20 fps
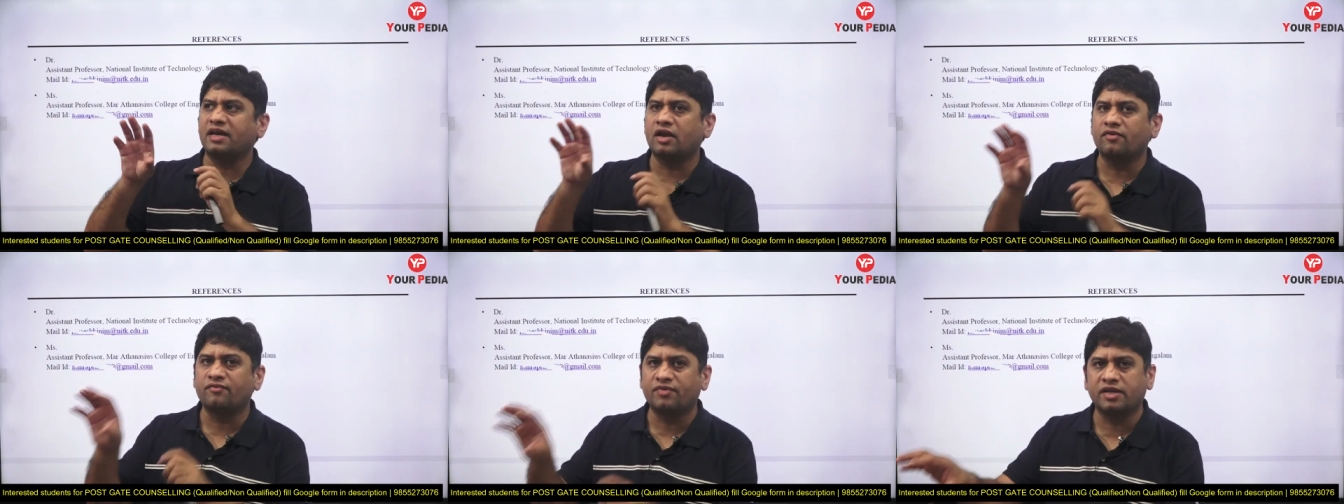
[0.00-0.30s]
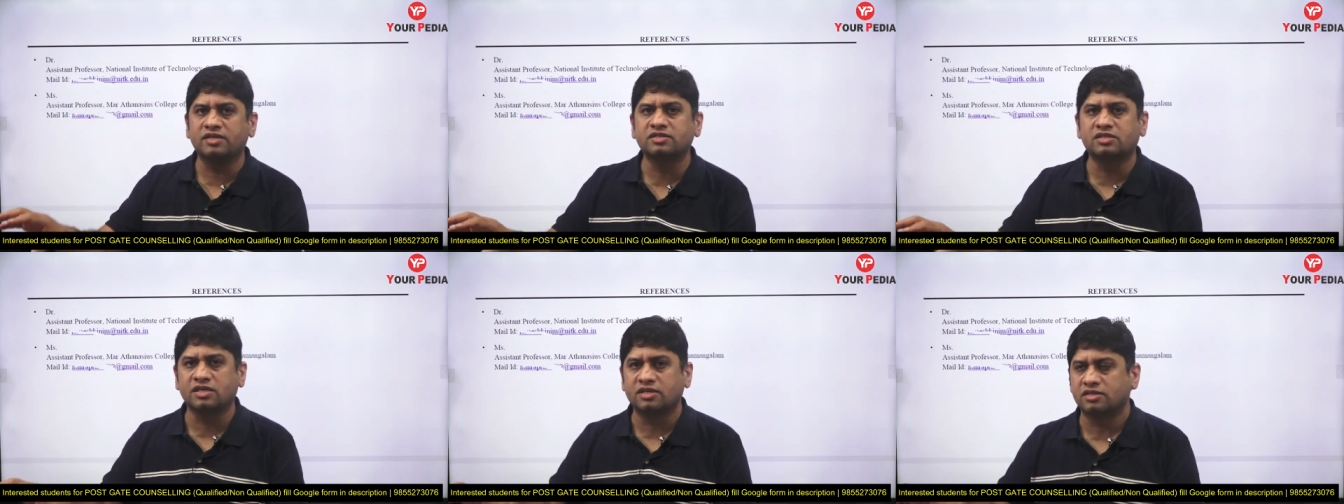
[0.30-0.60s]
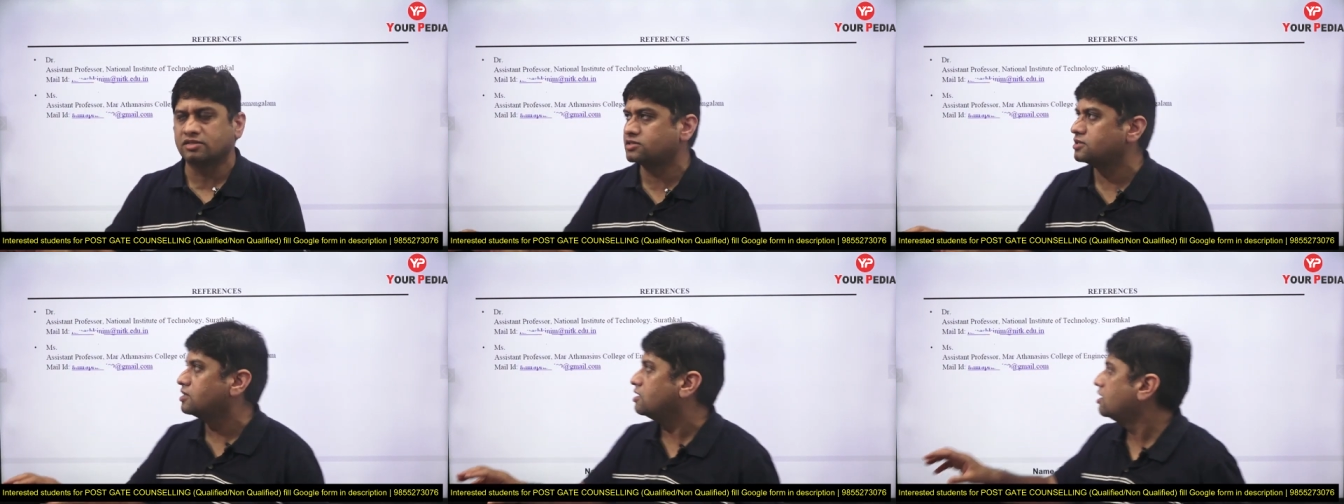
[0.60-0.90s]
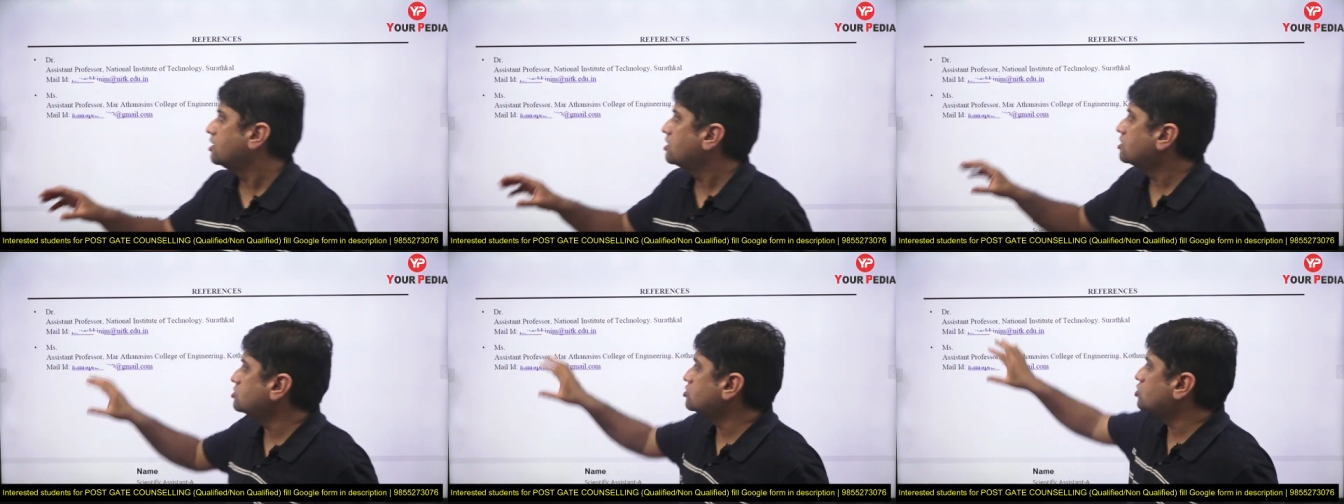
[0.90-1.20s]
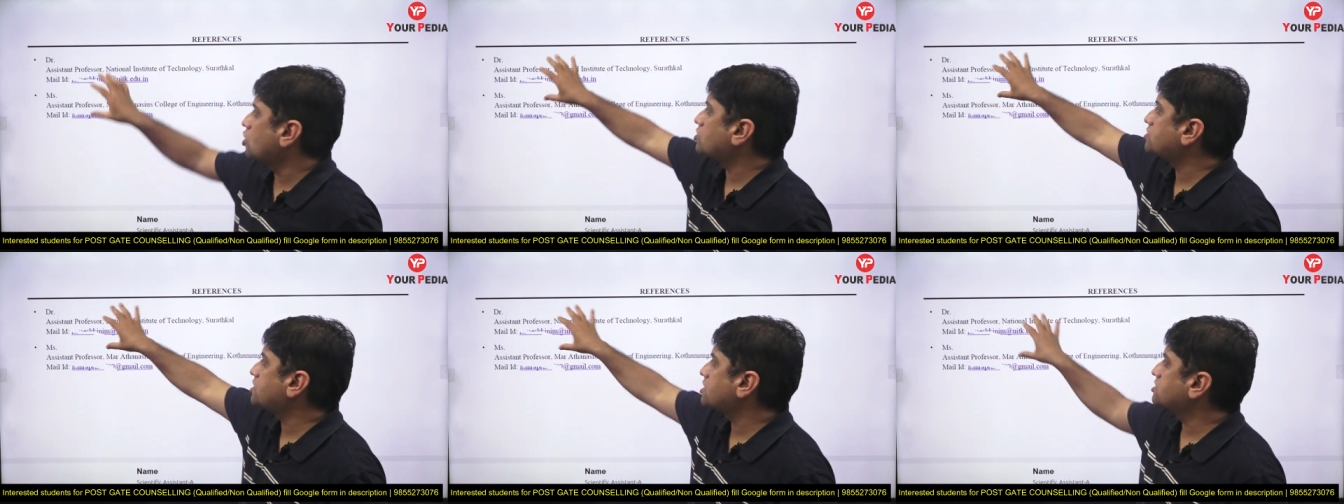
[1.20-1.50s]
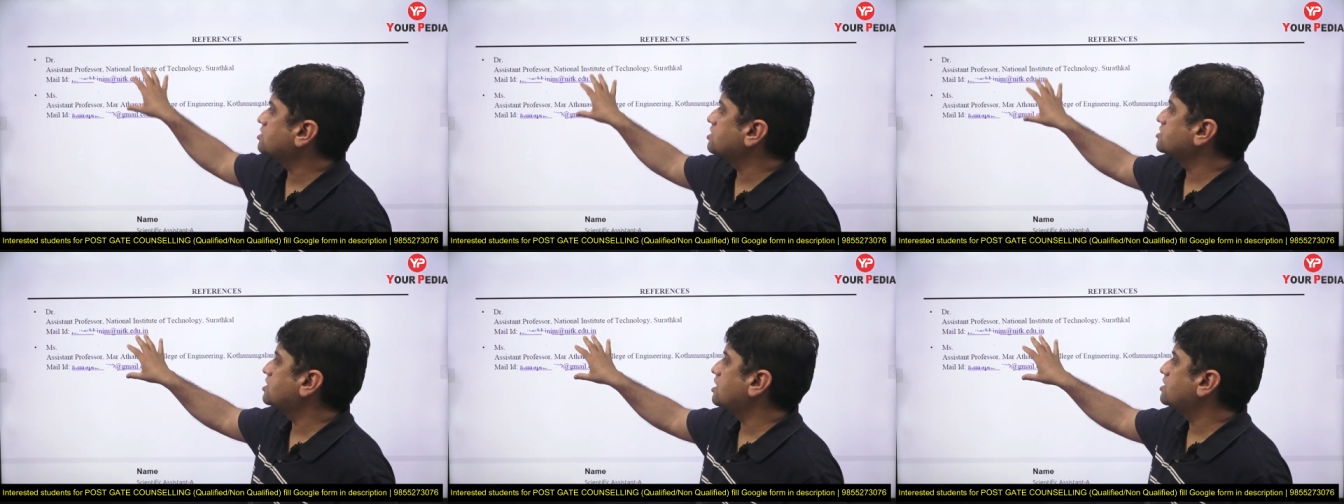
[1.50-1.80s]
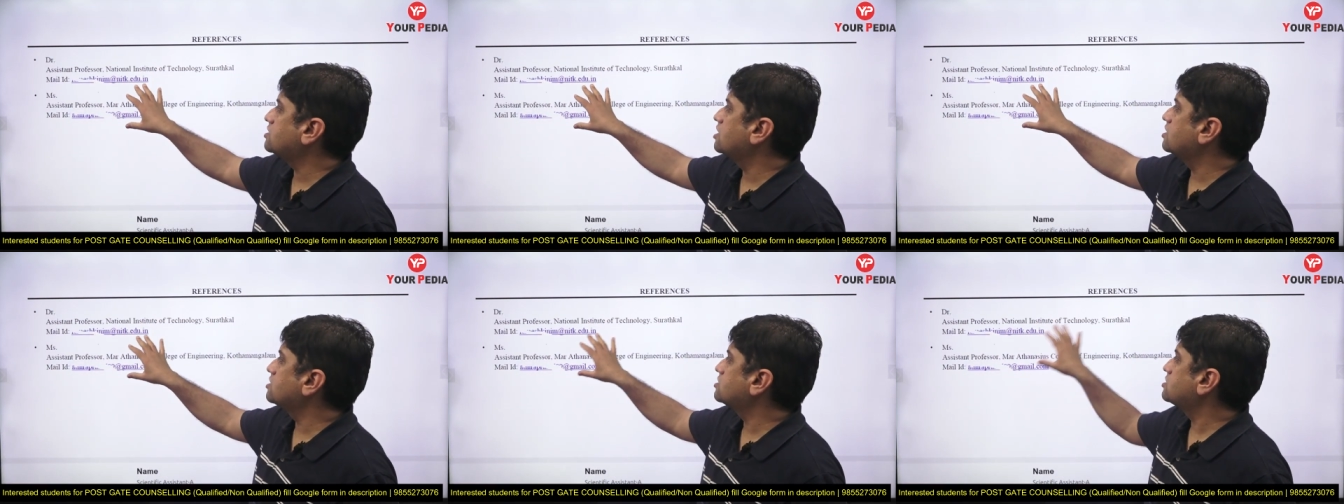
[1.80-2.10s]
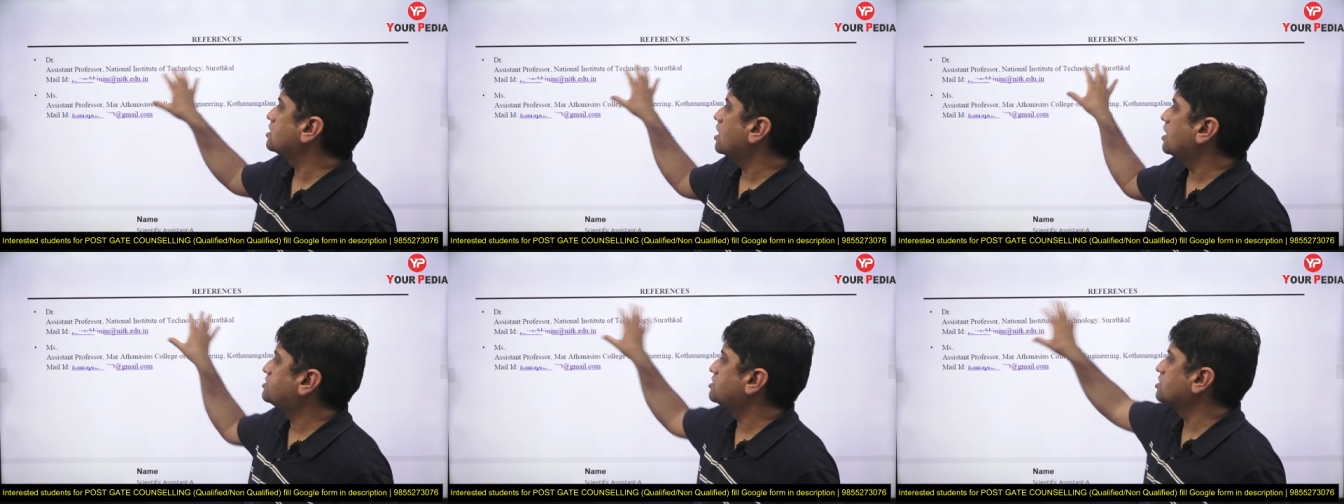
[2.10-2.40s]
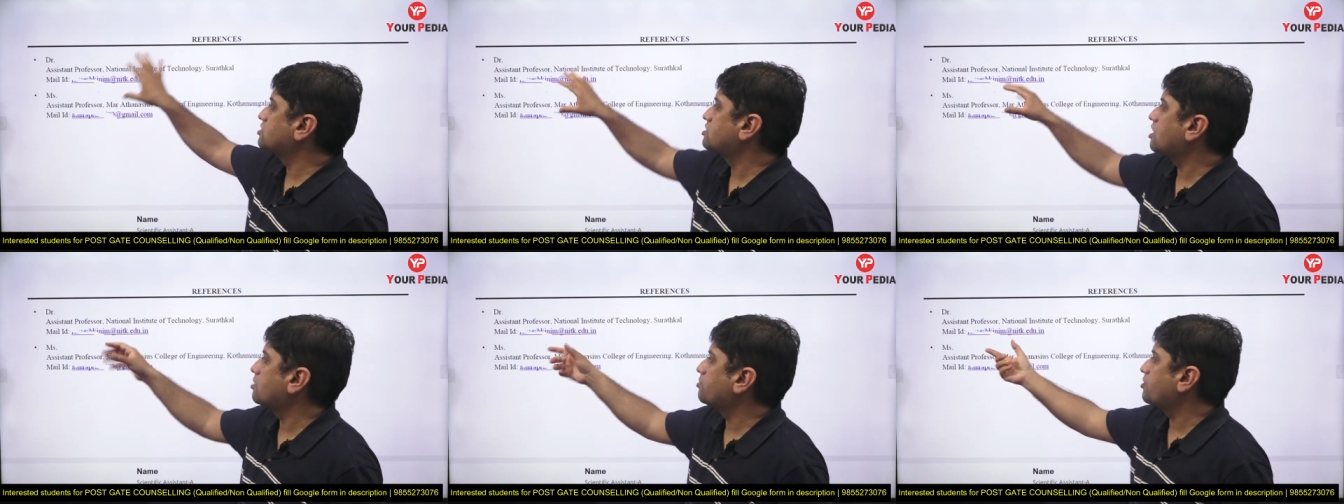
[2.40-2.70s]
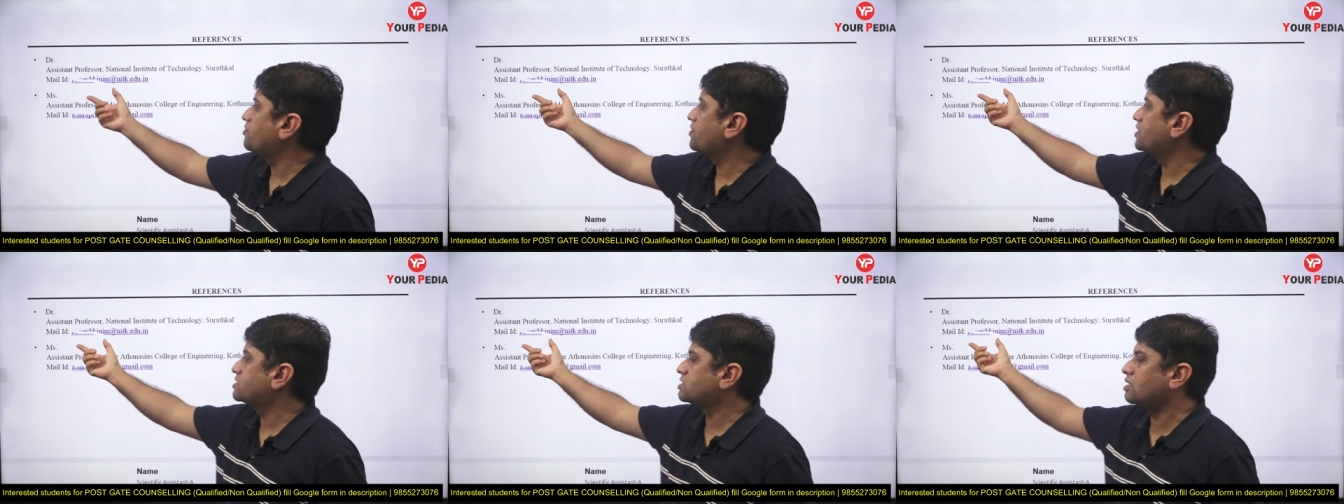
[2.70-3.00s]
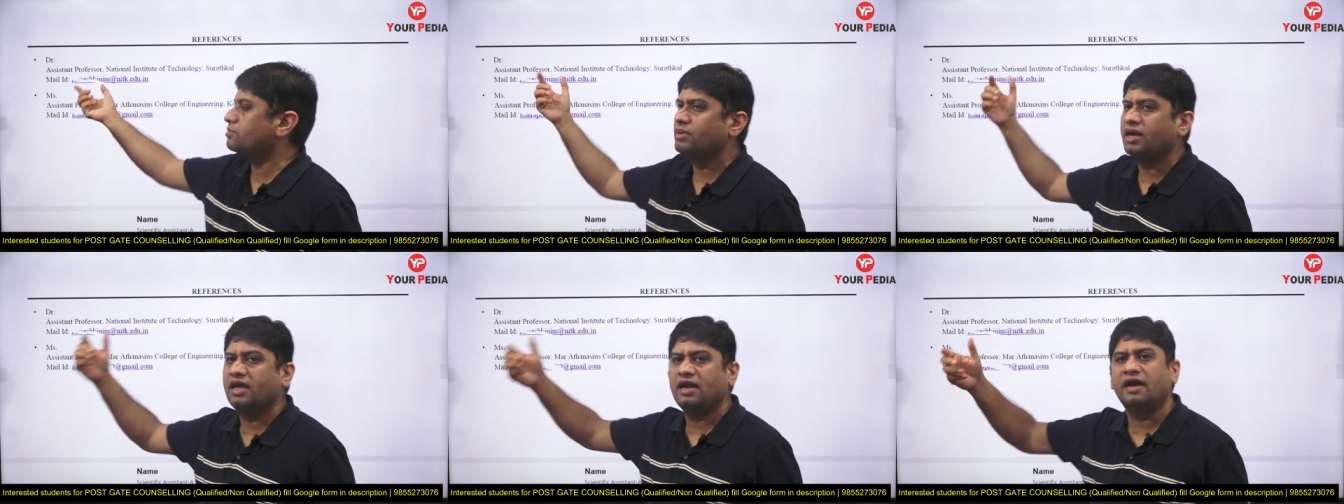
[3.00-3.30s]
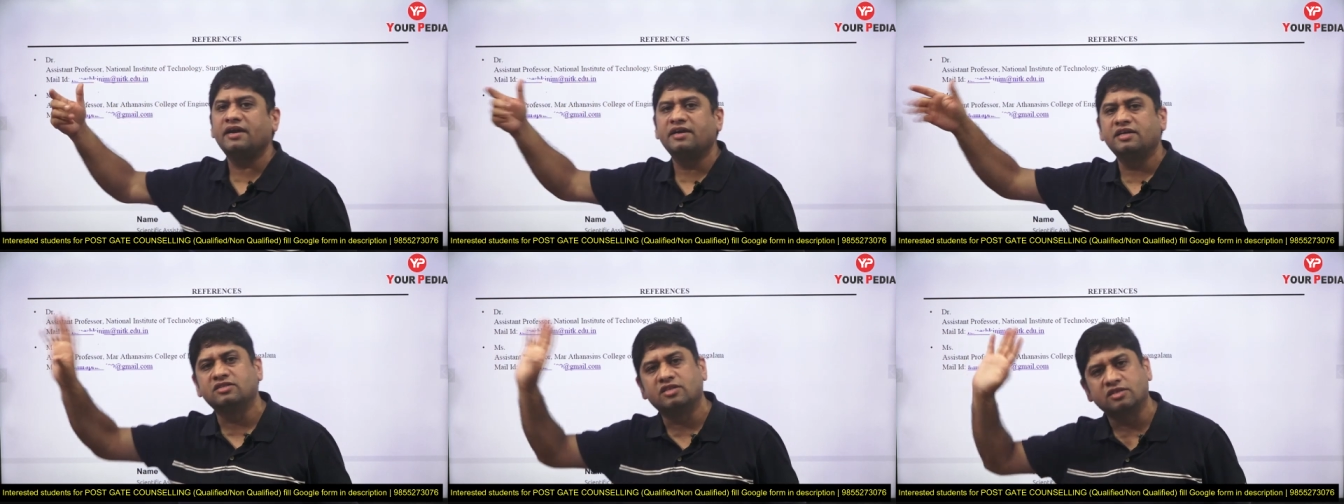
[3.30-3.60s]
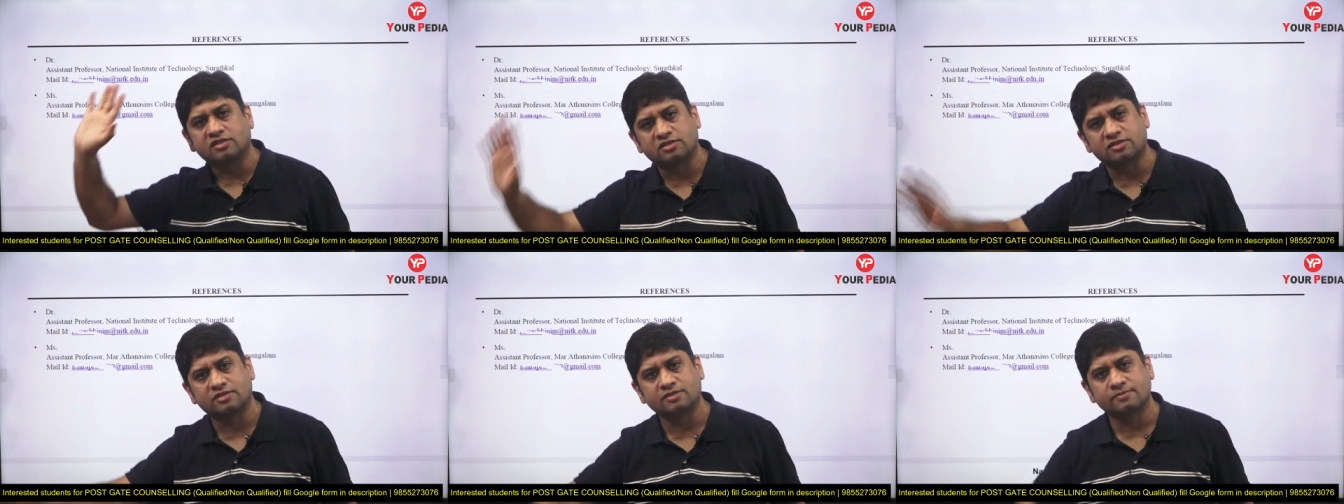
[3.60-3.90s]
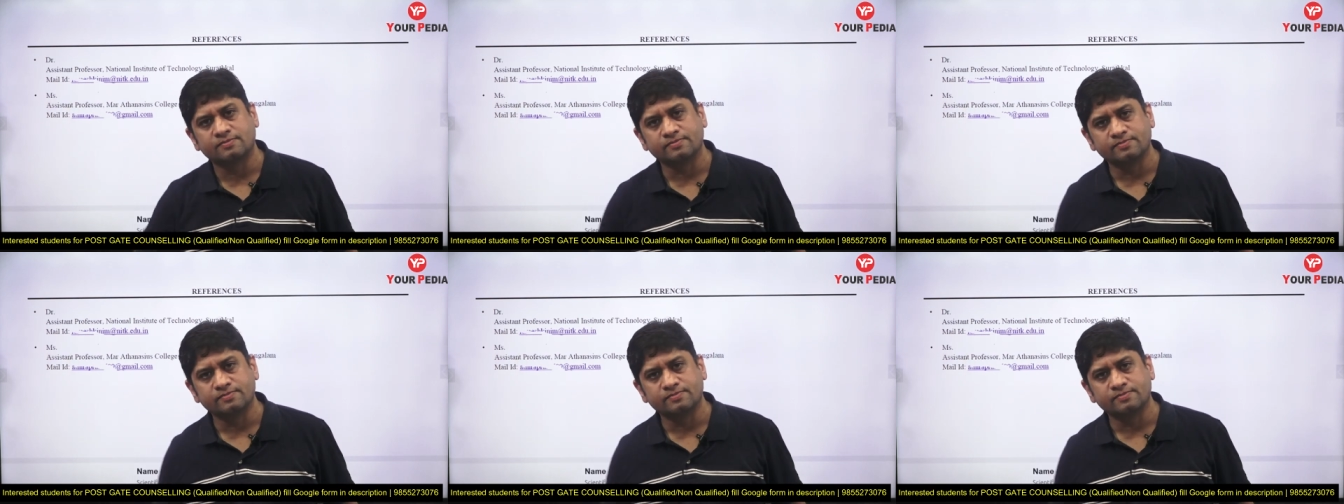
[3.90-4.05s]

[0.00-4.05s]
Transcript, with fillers: references, Doctor this and this, assistant professor, mail ID this.